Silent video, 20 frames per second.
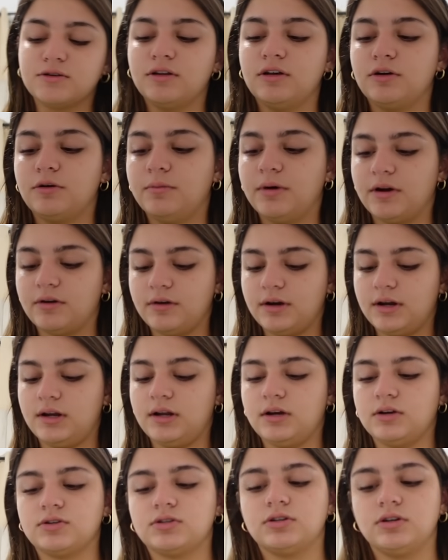a little better right
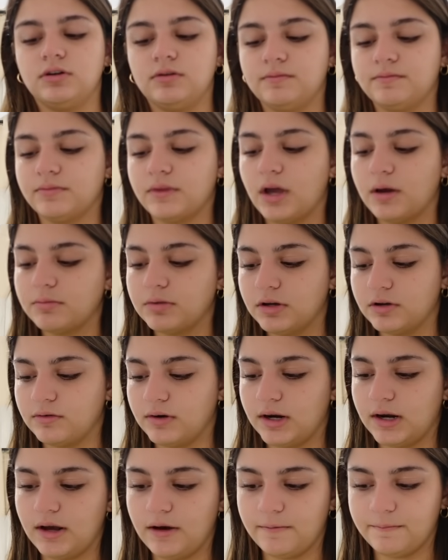now, so I'm good
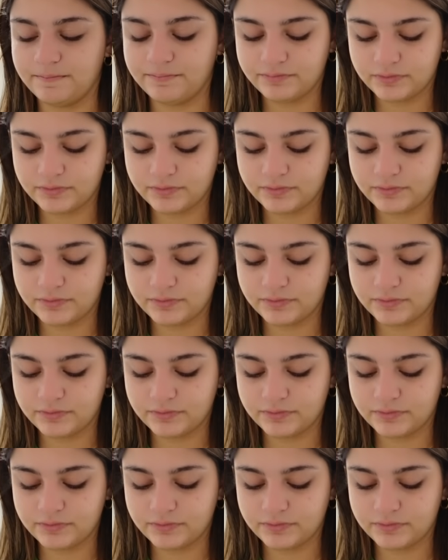right now.